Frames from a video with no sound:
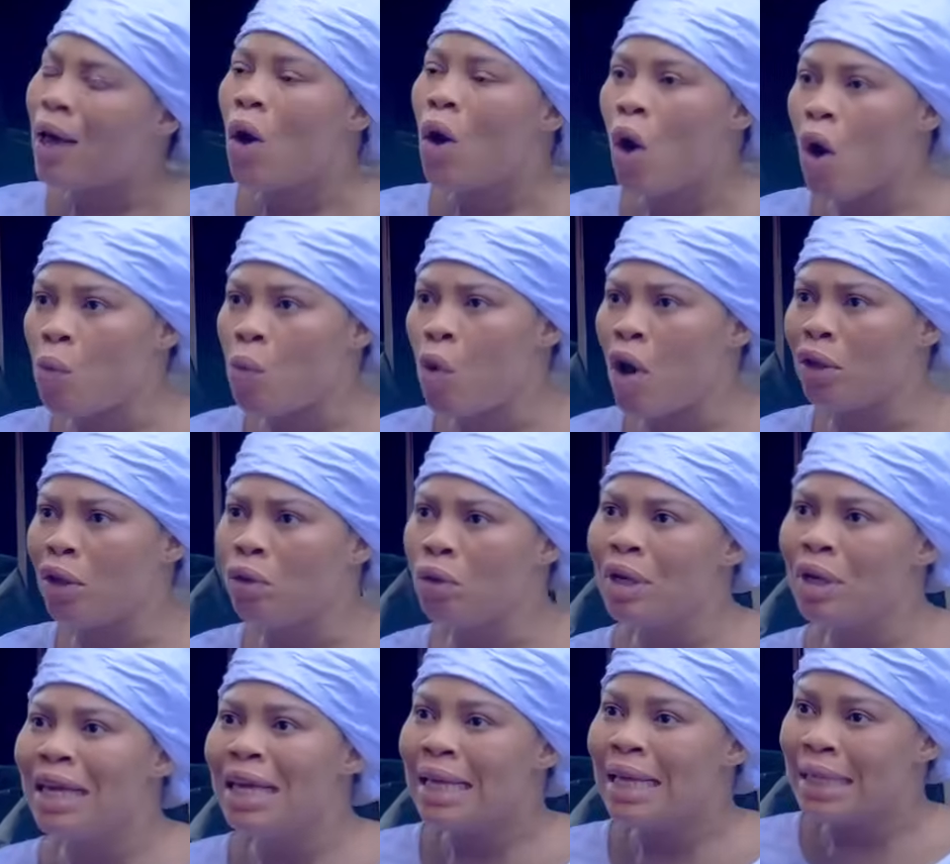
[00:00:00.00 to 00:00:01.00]

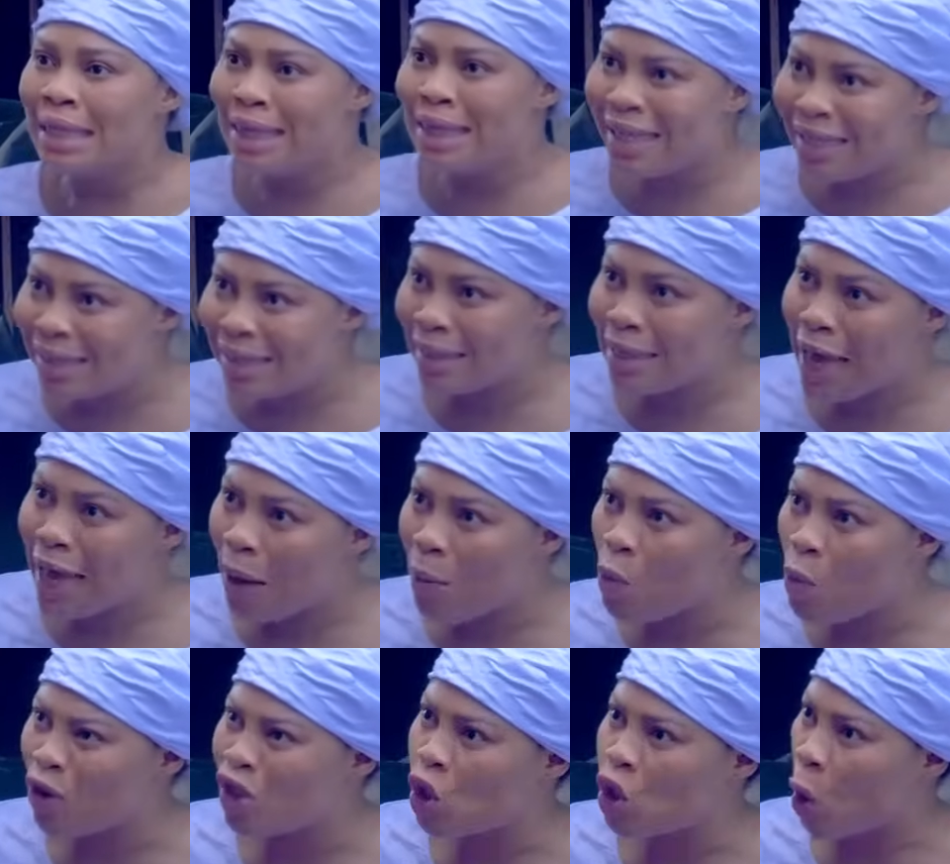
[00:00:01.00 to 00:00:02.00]
Okwano, this
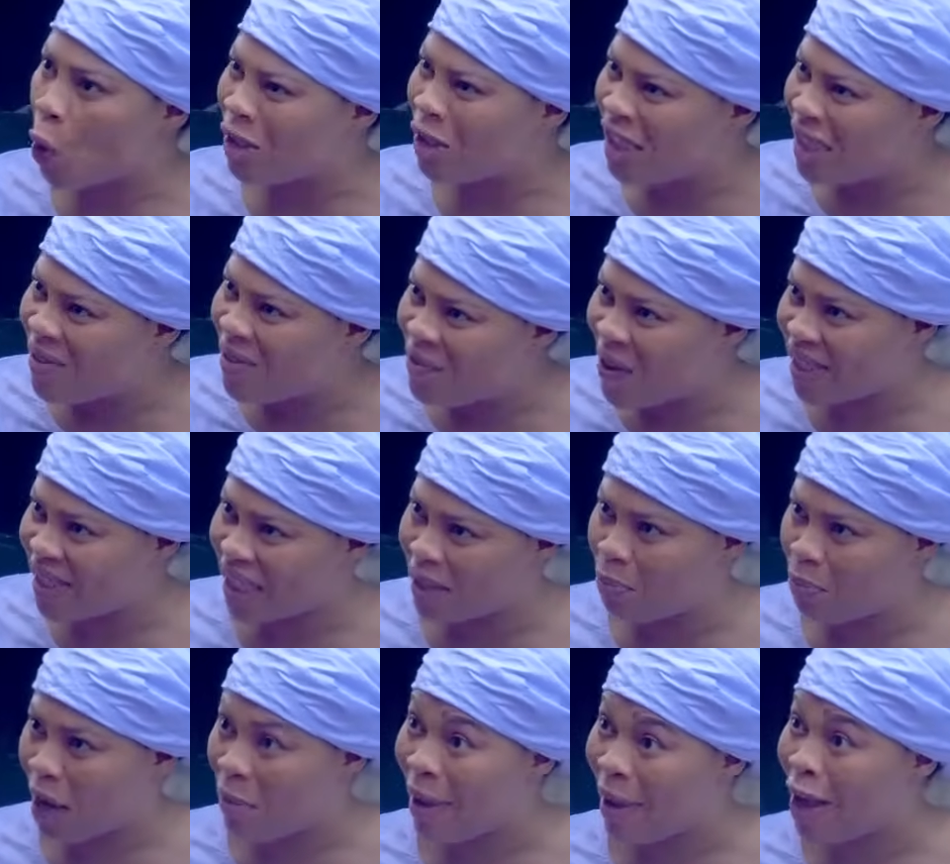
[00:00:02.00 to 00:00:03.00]
yam was
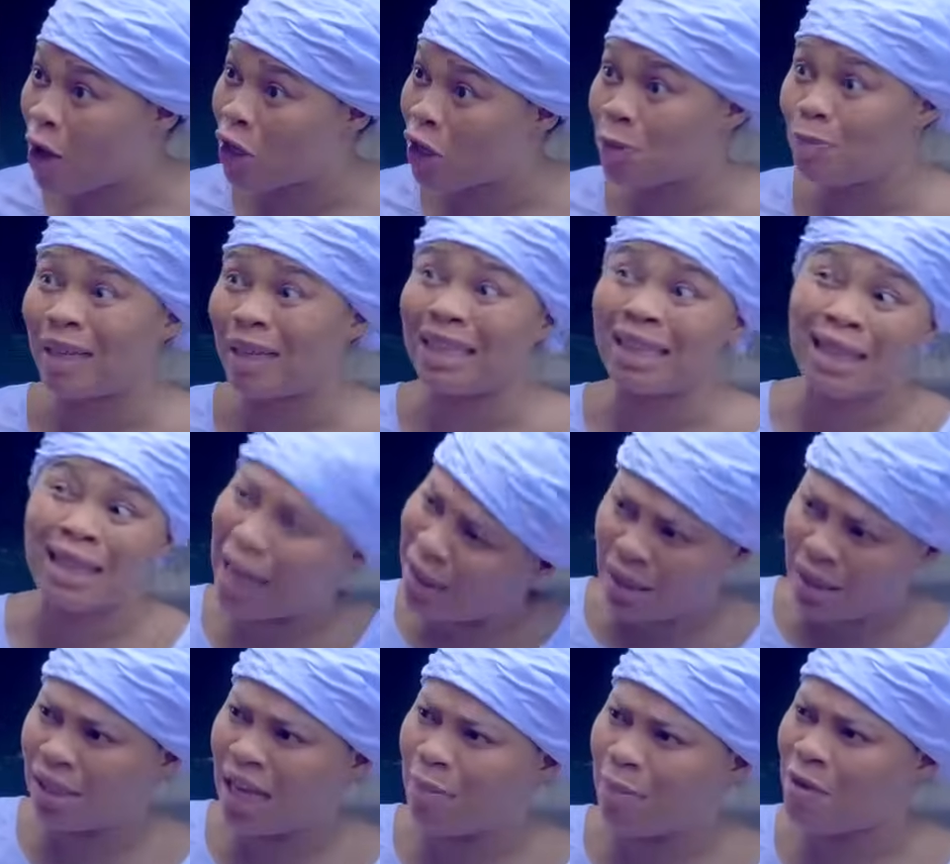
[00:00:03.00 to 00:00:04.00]
cultivated by my husband
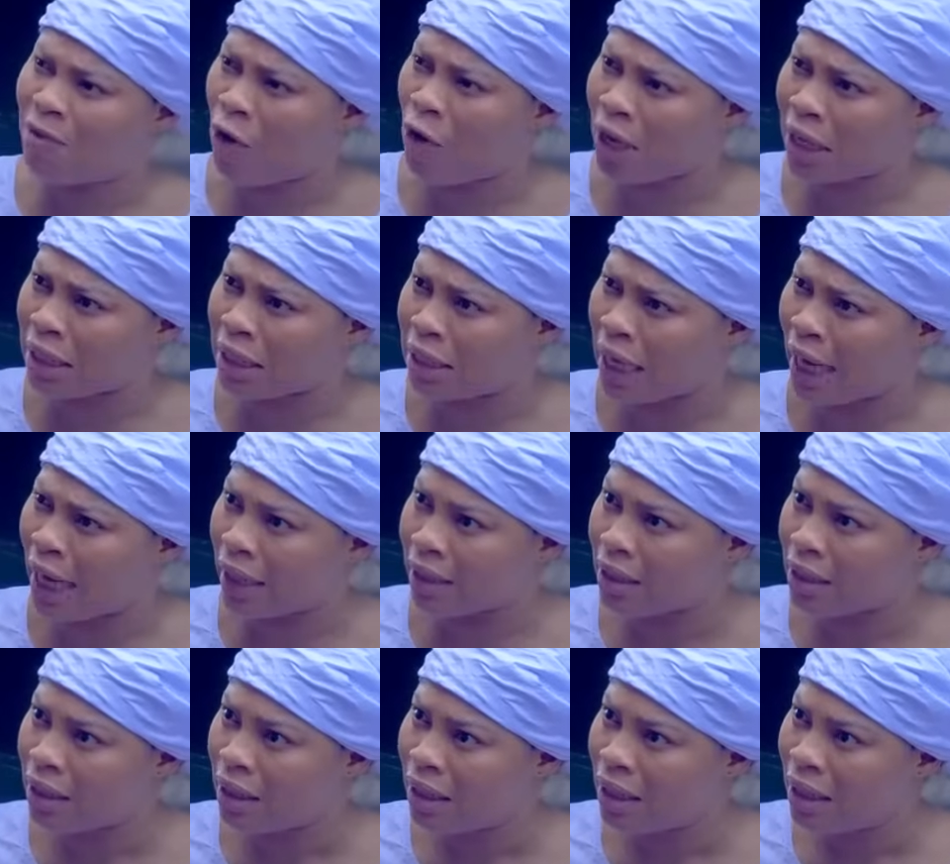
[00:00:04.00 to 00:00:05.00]
last year before he
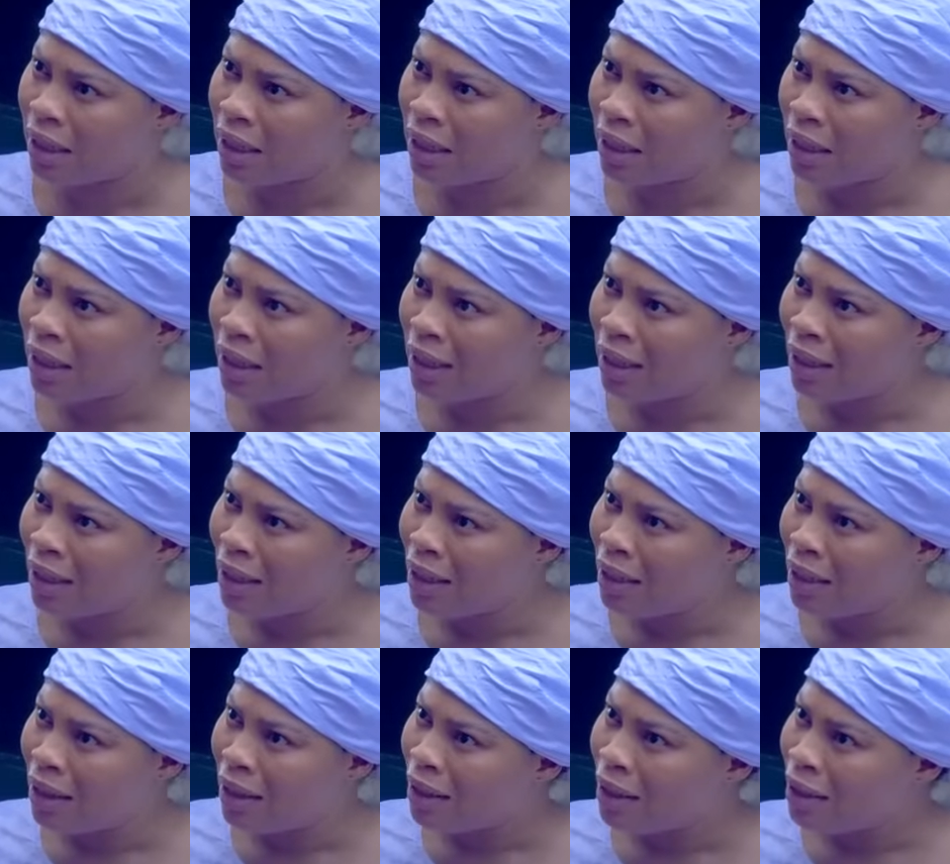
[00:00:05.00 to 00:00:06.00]
died.
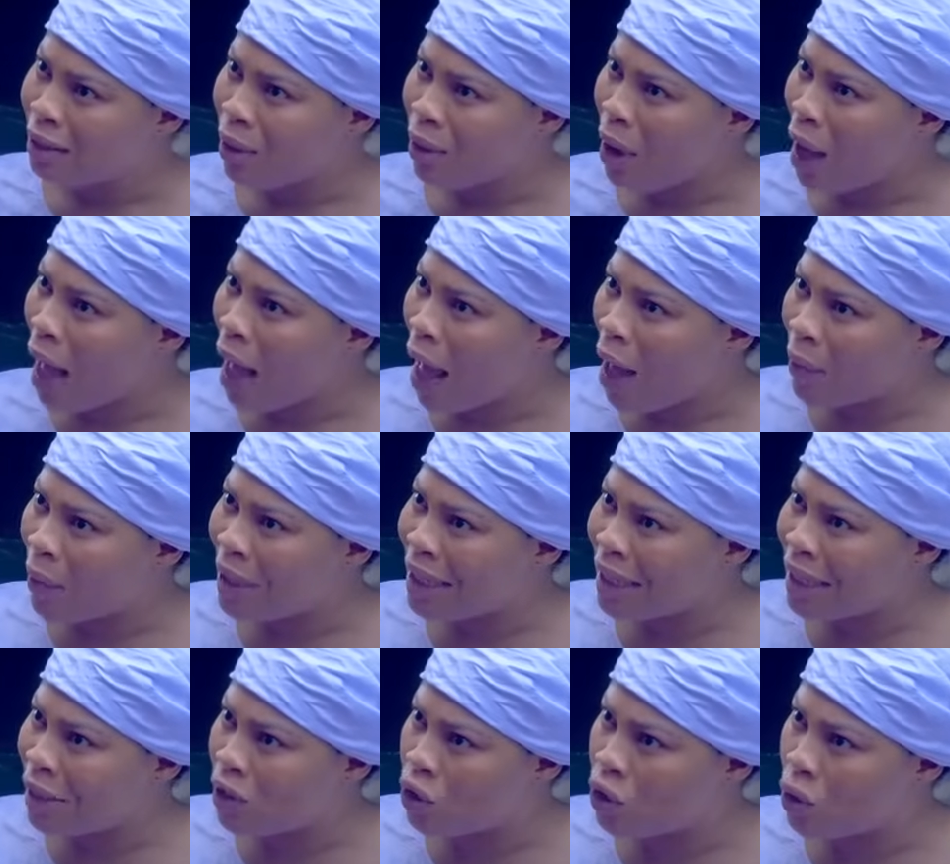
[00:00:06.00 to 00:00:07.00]
So how
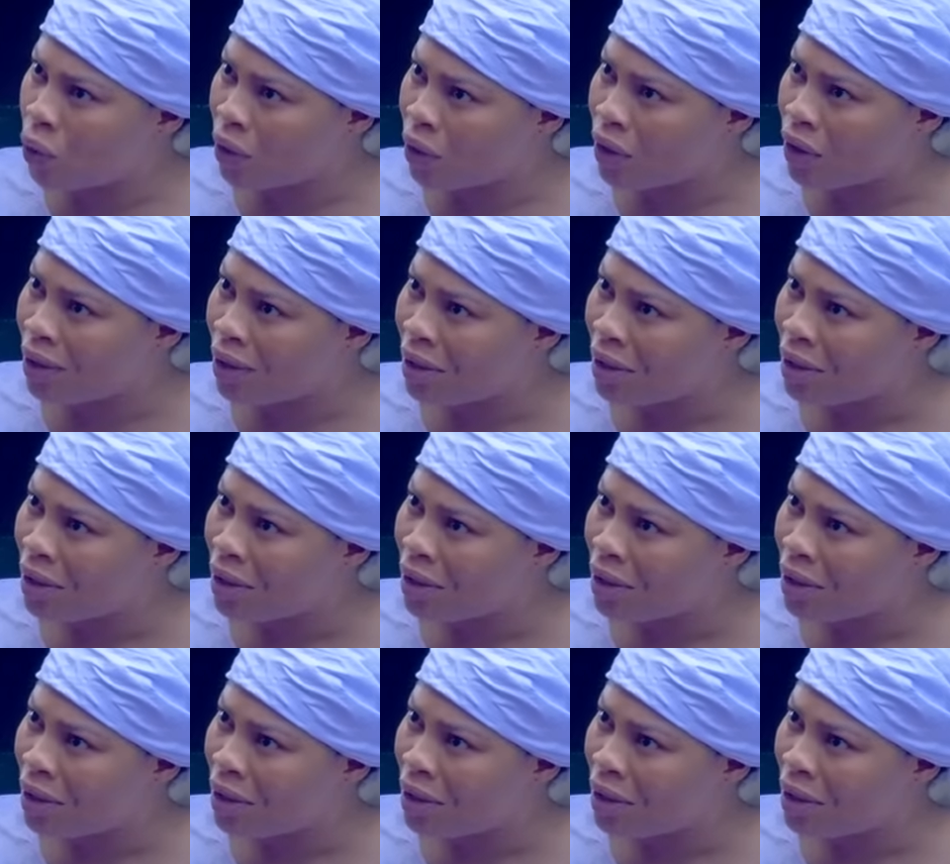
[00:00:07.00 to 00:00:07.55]
is it yours?